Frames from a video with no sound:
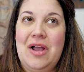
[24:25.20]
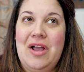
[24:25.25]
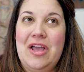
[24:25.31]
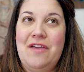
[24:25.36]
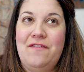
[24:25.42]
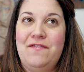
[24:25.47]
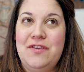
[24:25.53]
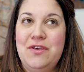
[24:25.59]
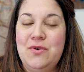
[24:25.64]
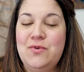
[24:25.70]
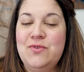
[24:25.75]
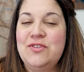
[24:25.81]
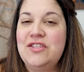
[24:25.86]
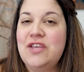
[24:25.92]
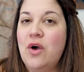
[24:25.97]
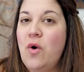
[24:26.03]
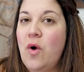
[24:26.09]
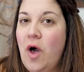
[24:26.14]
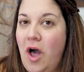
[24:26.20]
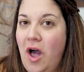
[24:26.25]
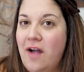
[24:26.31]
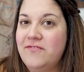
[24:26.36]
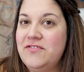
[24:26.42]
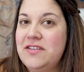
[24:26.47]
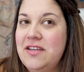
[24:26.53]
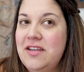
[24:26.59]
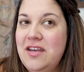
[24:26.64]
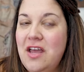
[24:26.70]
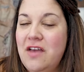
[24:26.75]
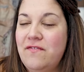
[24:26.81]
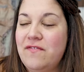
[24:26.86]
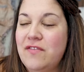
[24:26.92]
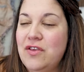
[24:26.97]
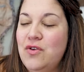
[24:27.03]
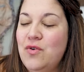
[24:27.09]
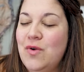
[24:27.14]
if you sew often enough,
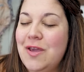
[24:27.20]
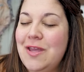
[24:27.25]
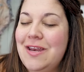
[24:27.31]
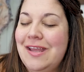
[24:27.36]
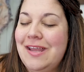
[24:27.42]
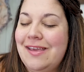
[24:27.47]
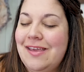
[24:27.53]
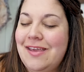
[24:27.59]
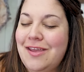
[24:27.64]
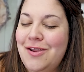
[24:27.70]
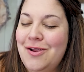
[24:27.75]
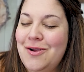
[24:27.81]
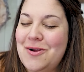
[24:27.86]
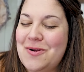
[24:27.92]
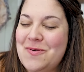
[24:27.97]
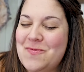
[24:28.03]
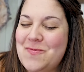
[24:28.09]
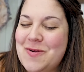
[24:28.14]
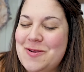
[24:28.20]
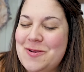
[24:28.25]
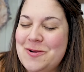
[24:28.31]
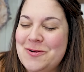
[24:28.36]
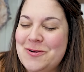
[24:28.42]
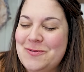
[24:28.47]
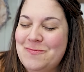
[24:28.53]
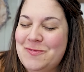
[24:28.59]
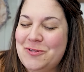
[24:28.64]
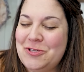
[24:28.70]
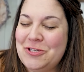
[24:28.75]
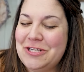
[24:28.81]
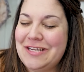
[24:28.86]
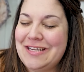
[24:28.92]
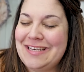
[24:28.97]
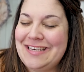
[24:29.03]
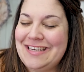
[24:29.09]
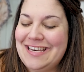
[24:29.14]
you can hear when your
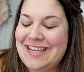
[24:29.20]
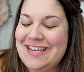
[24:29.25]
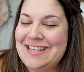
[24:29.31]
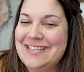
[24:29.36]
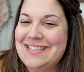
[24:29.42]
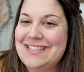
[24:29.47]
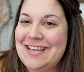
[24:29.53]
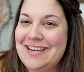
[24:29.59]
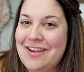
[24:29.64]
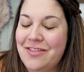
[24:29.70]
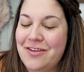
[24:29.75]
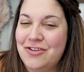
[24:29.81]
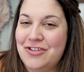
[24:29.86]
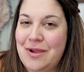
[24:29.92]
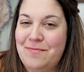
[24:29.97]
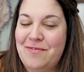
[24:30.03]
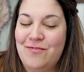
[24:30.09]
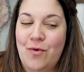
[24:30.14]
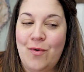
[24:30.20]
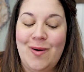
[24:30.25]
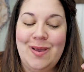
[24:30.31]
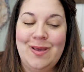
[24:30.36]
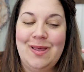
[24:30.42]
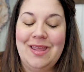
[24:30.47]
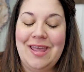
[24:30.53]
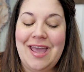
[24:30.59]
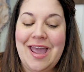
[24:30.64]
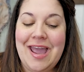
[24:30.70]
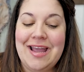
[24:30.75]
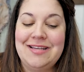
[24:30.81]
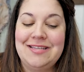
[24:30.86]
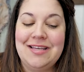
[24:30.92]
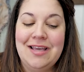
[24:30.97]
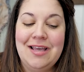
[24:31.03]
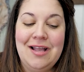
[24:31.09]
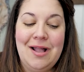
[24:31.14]
machine needs another drop of oil
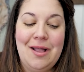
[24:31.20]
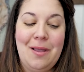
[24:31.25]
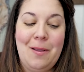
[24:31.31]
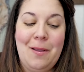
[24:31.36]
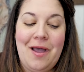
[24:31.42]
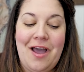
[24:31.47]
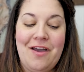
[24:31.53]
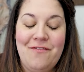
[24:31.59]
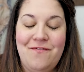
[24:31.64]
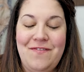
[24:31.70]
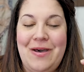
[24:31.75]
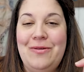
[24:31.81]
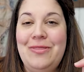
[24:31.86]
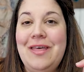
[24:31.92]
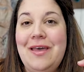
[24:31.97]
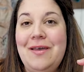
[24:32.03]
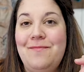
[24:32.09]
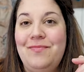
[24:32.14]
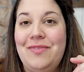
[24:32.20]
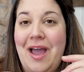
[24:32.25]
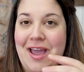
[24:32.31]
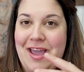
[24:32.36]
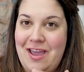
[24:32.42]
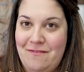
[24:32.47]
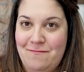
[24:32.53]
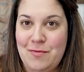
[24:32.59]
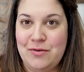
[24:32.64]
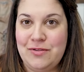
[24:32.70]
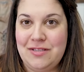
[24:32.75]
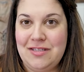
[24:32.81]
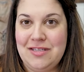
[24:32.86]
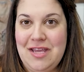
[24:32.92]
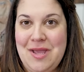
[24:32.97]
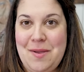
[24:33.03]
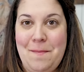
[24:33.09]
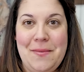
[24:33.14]
and I found that I have
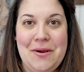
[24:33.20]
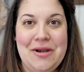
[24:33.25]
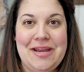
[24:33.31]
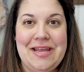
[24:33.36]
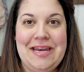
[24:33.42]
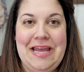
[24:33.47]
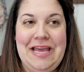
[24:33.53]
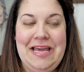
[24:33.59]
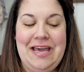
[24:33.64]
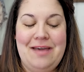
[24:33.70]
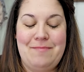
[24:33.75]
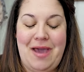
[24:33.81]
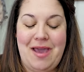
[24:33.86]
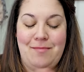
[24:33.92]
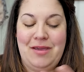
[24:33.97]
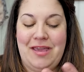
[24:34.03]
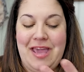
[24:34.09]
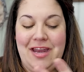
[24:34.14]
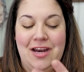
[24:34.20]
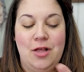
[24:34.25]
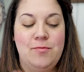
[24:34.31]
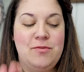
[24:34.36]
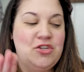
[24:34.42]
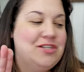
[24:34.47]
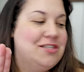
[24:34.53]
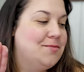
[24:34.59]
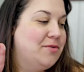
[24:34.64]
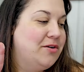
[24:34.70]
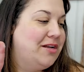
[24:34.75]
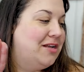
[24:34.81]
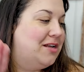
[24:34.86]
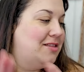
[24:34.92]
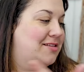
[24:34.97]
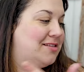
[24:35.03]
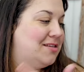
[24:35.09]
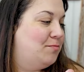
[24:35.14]
mostly Bernina. My mechanical machine's a
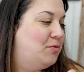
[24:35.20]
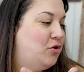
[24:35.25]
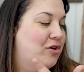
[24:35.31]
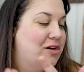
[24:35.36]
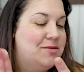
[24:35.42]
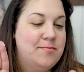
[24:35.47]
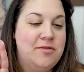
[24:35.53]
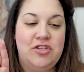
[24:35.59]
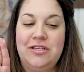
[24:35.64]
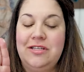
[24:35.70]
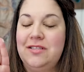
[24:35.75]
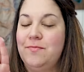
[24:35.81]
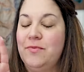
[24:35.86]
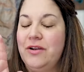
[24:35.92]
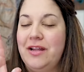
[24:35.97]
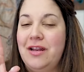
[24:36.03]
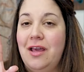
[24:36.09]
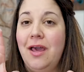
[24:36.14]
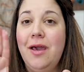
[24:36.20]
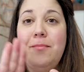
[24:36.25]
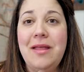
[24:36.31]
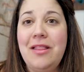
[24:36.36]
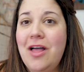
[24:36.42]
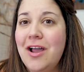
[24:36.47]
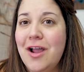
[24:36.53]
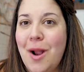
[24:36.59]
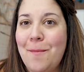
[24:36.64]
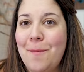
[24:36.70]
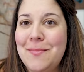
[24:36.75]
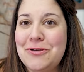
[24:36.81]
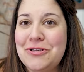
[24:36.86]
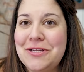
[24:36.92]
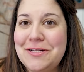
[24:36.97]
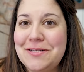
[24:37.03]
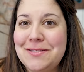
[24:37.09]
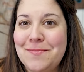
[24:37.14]
Bernina. This computerized is a Bernina. And my long arm
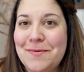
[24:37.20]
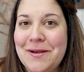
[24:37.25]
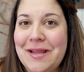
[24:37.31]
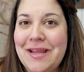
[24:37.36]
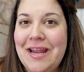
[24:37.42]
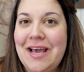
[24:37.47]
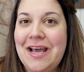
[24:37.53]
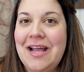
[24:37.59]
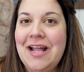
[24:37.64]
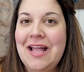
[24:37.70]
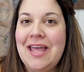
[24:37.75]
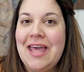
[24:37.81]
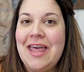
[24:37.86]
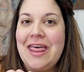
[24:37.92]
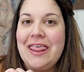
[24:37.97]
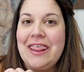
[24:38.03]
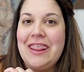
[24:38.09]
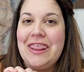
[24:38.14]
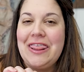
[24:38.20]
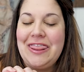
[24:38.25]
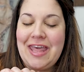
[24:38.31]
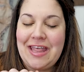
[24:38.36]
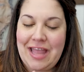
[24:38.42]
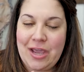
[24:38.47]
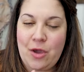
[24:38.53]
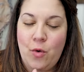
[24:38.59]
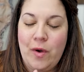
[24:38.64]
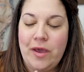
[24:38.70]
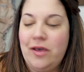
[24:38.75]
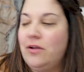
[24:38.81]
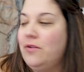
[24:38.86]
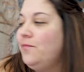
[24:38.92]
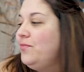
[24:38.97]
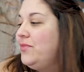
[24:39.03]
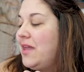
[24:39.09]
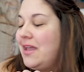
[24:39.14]
machine is a Bernina. They like
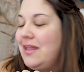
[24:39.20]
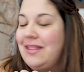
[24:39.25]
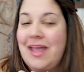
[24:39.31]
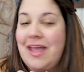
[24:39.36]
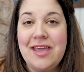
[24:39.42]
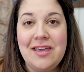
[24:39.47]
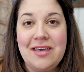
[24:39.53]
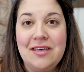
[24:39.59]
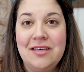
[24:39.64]
oil. They like